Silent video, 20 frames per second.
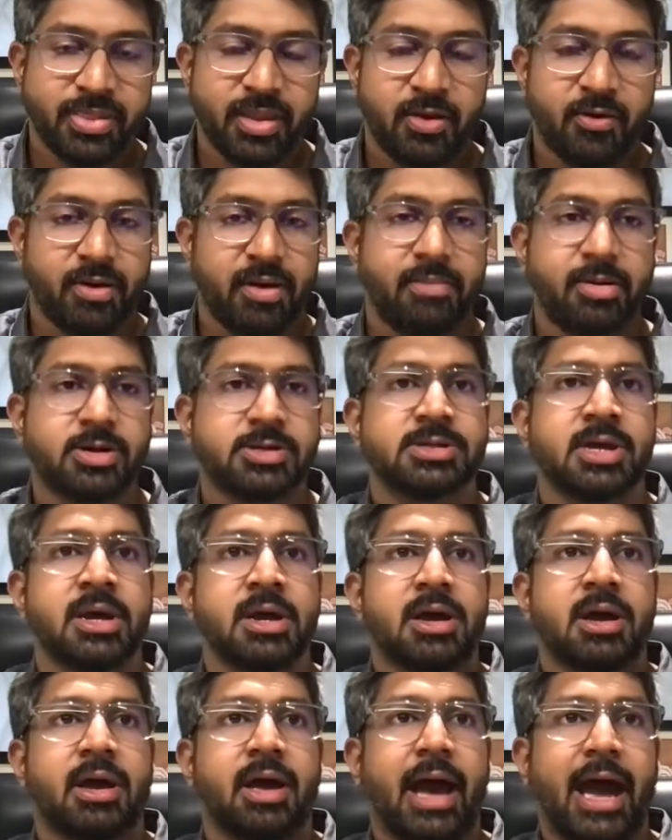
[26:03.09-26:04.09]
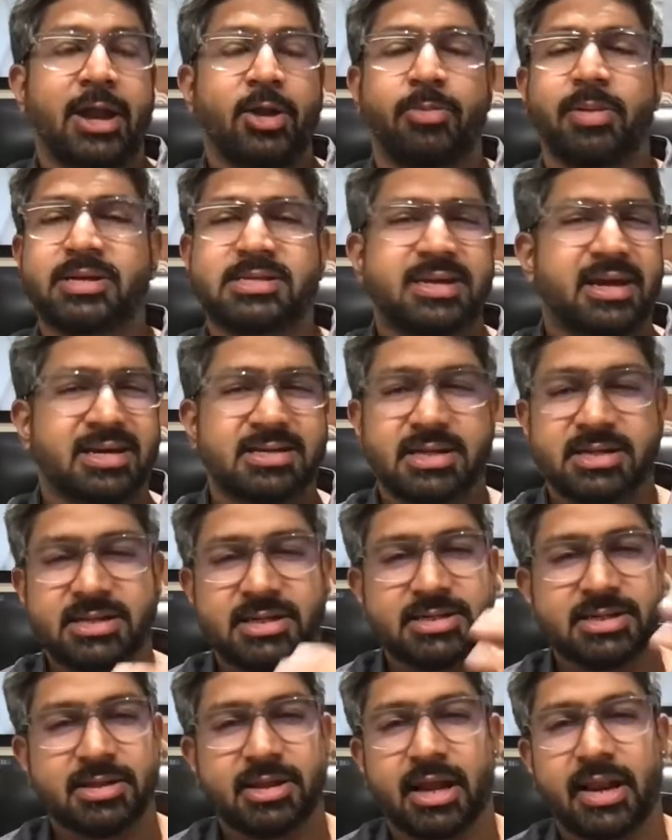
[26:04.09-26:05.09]
Okay, because rhinoplasty results are
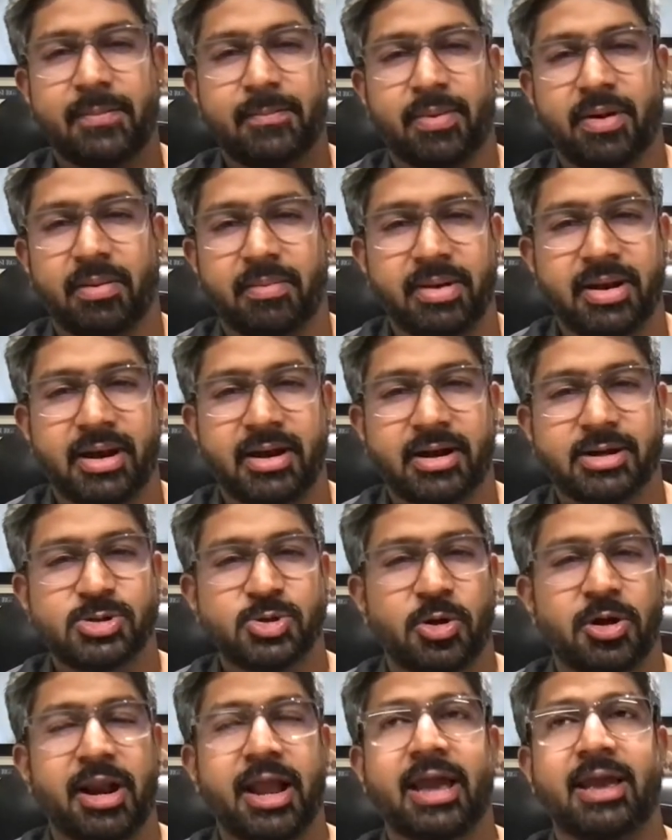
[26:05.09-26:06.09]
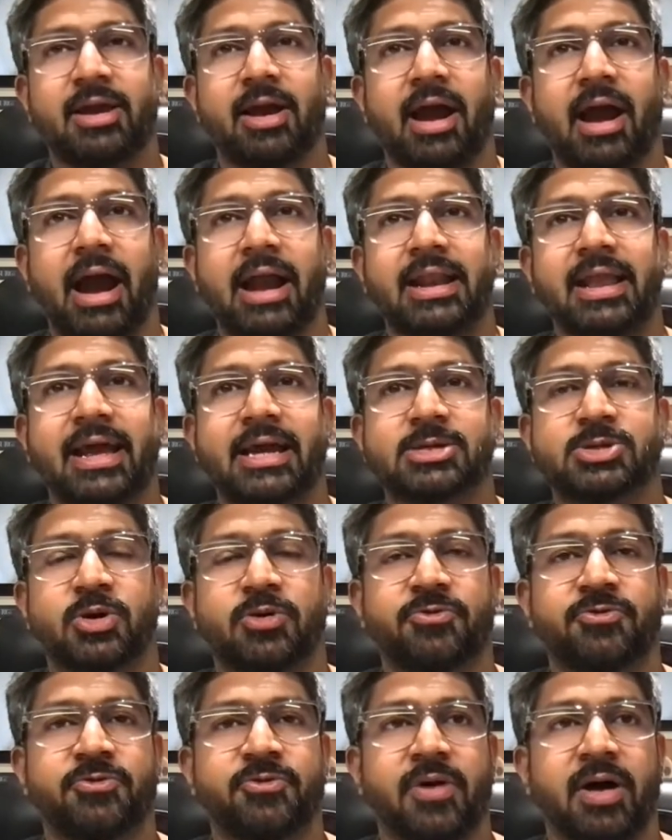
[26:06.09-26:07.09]
generally permanent. It's not like at the age
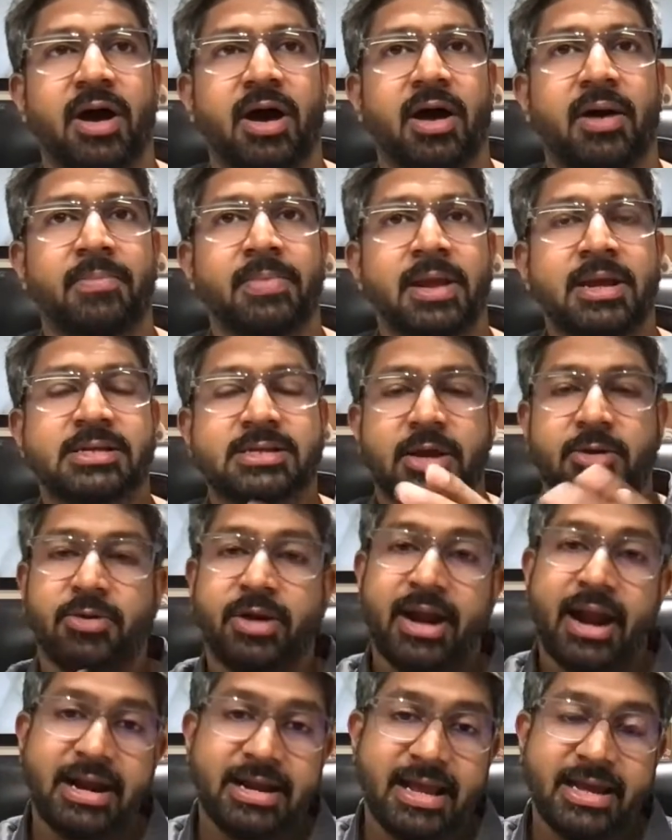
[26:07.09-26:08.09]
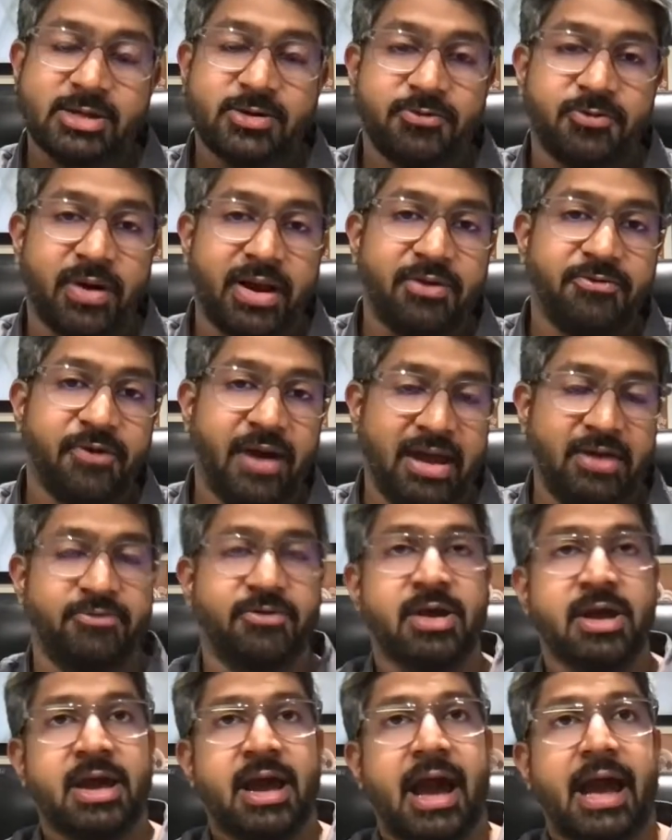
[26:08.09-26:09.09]
of say you did at the age of 25,
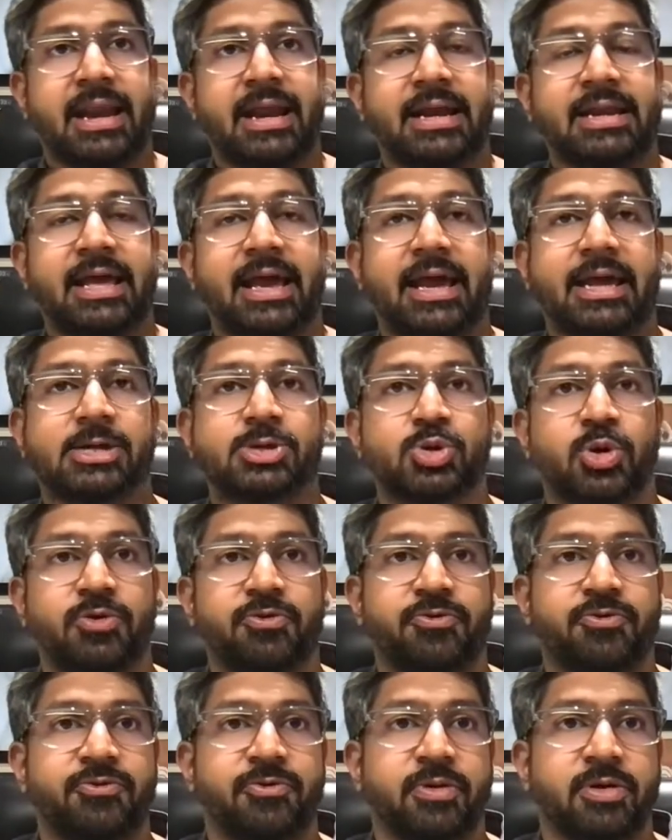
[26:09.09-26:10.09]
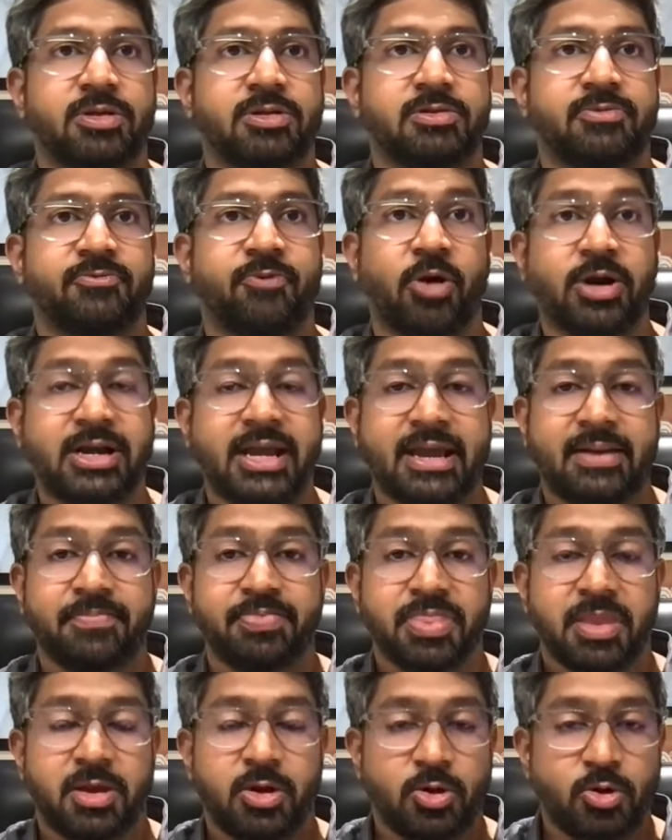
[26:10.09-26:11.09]
and at the age of 40
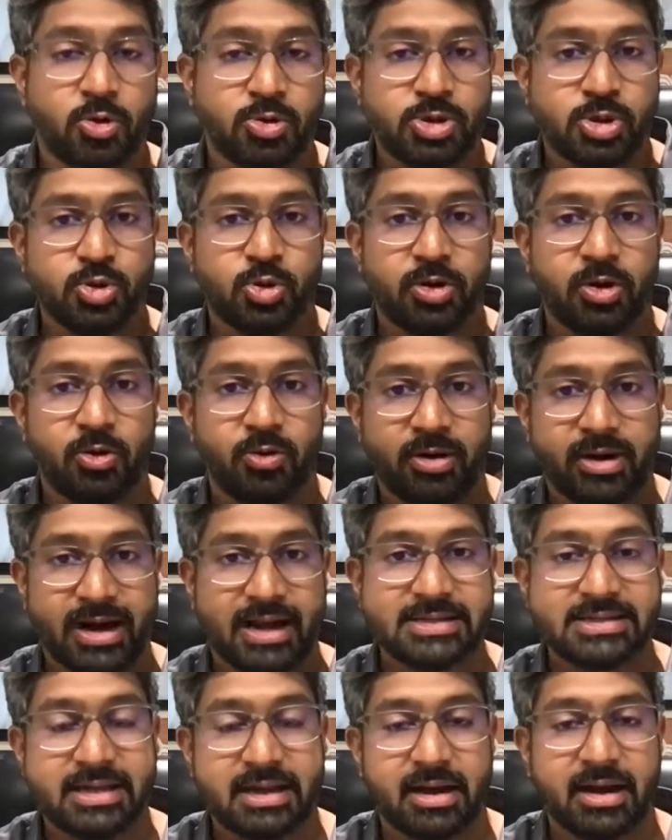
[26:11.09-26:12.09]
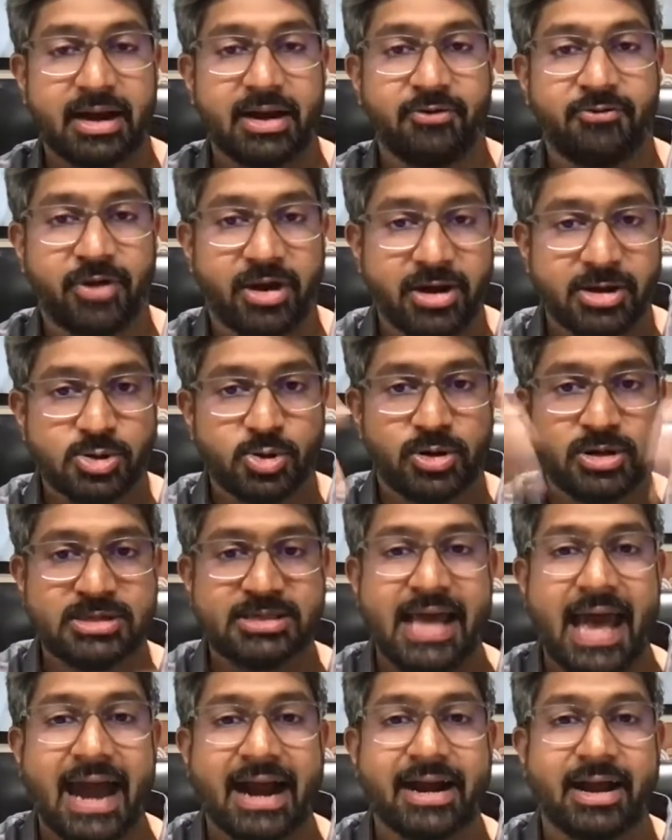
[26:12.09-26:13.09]
your nose is going to look drastically different. It's going to
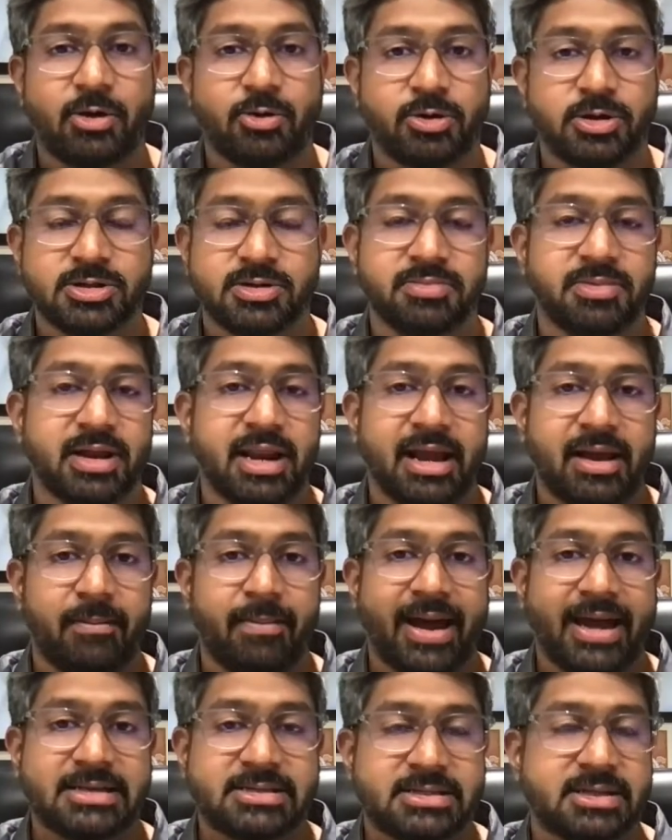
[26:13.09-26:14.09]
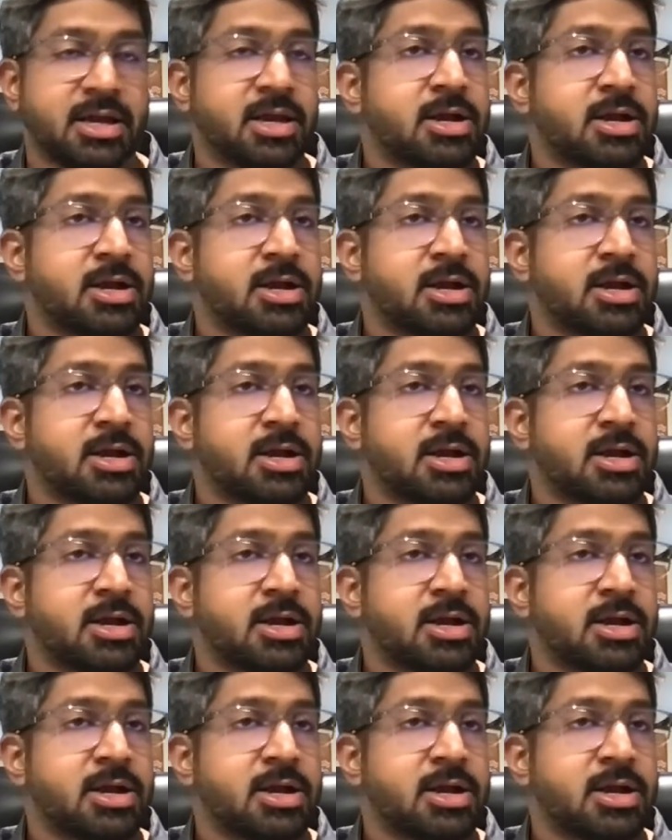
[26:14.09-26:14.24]
sag down or something like a breast.